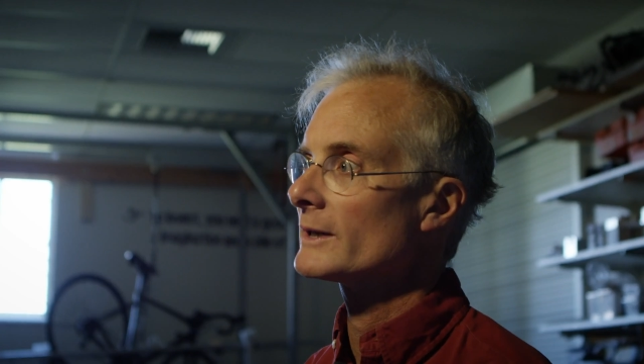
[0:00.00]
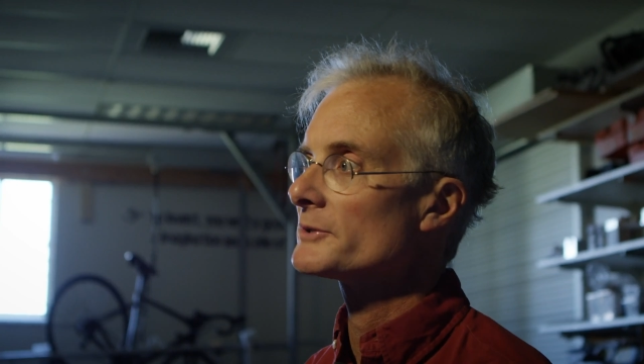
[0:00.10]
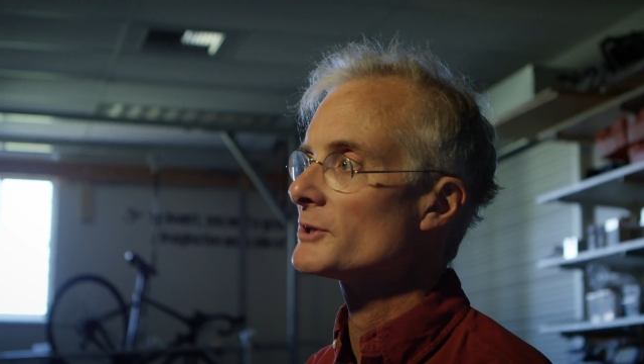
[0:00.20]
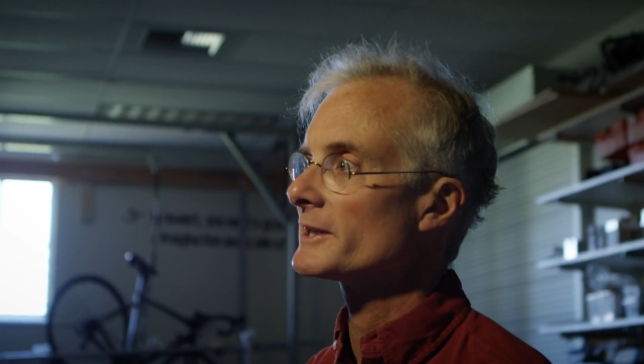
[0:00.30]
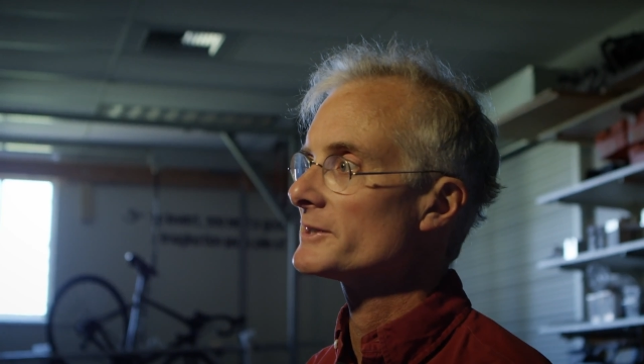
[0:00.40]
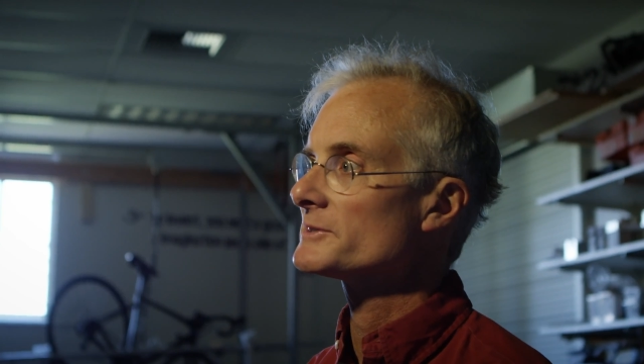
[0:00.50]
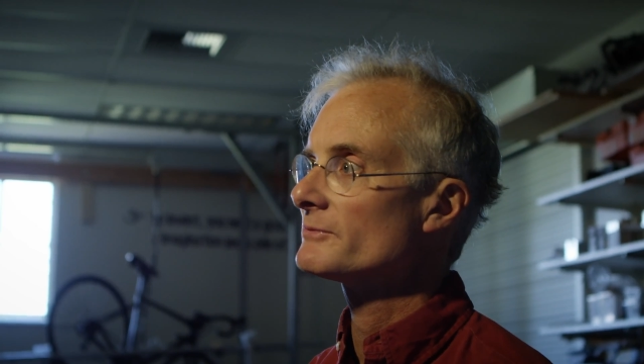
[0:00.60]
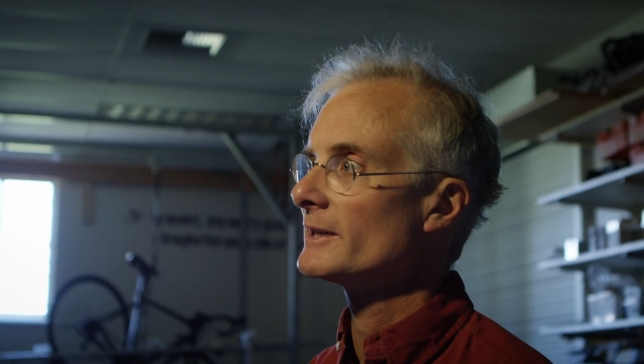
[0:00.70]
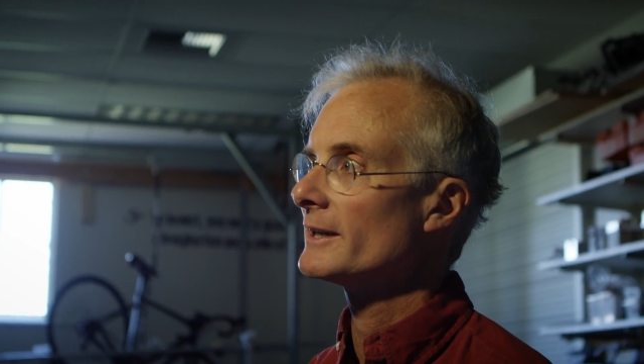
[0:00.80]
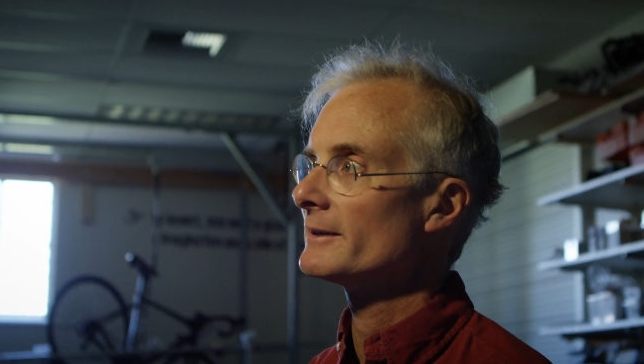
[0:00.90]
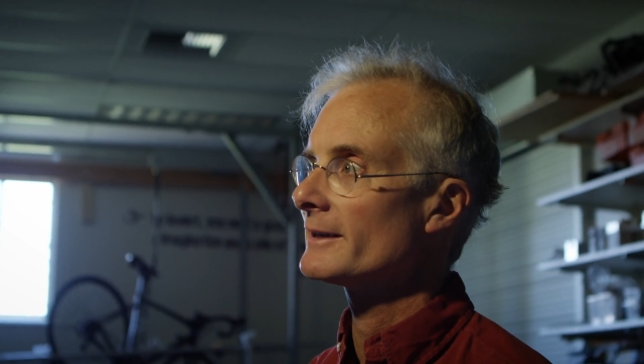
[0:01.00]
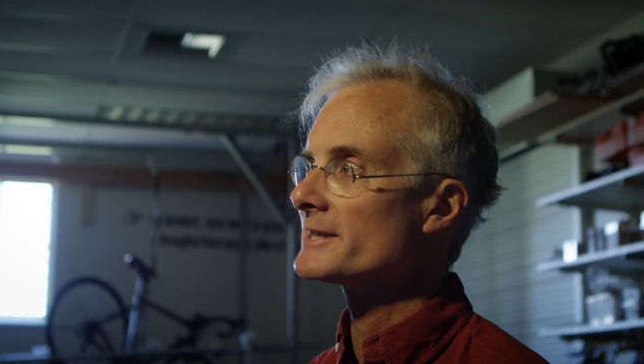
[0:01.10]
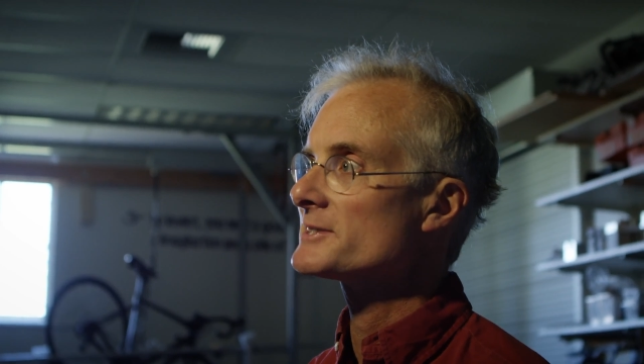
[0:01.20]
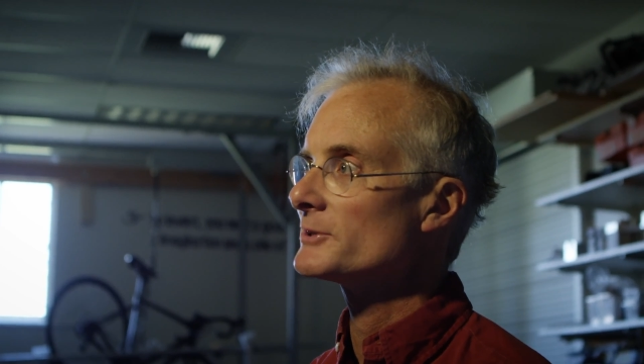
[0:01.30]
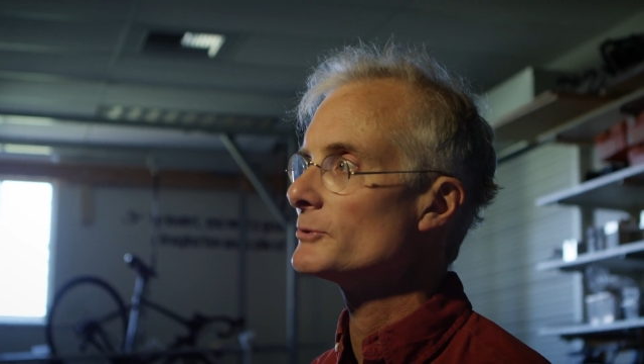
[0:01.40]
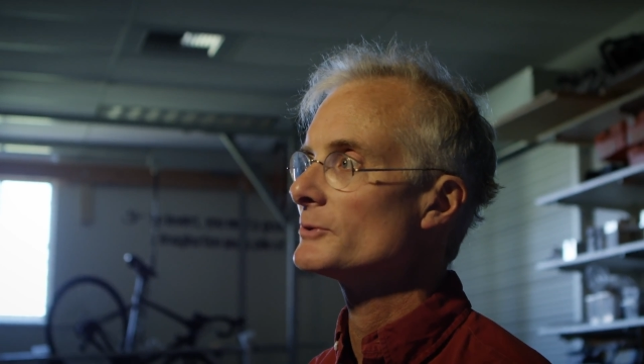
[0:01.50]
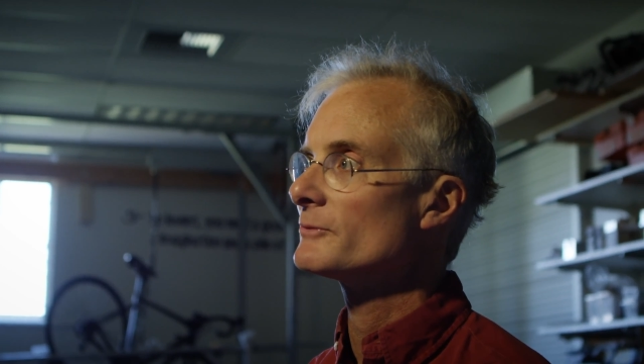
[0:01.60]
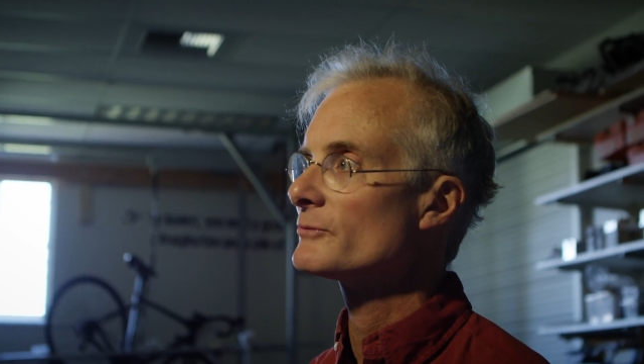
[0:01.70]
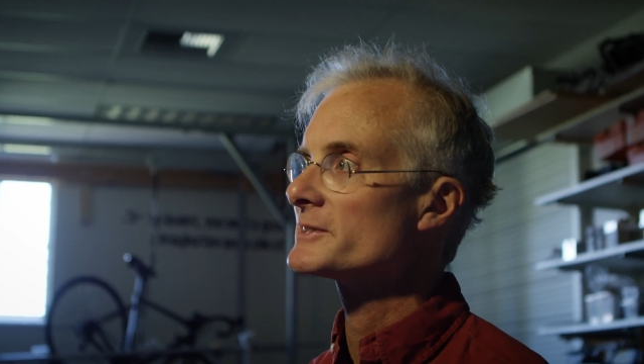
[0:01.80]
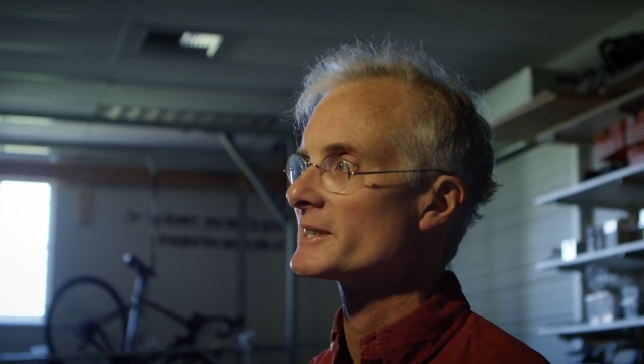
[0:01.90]
Our dog is Isaac Newton
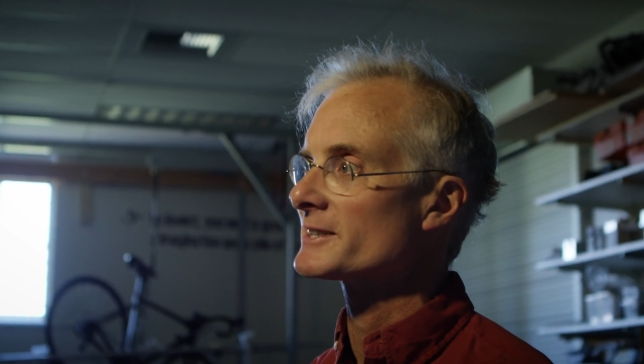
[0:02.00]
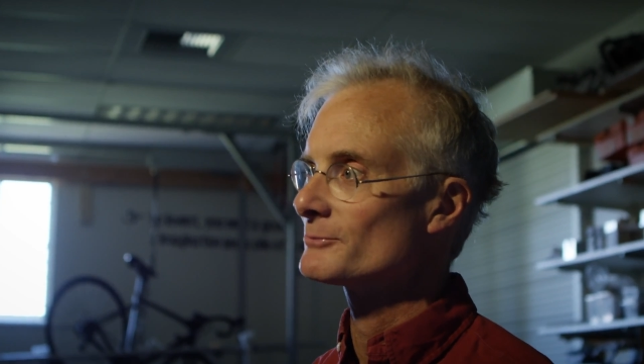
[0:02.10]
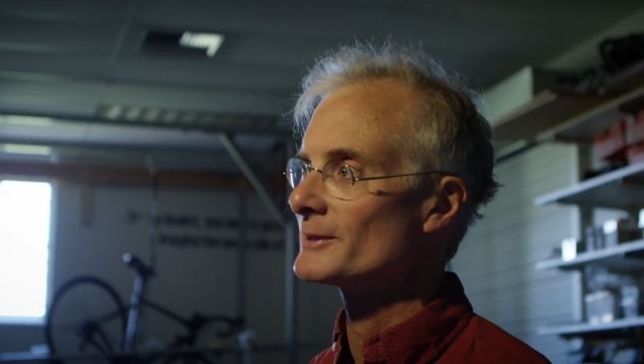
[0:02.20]
in physics.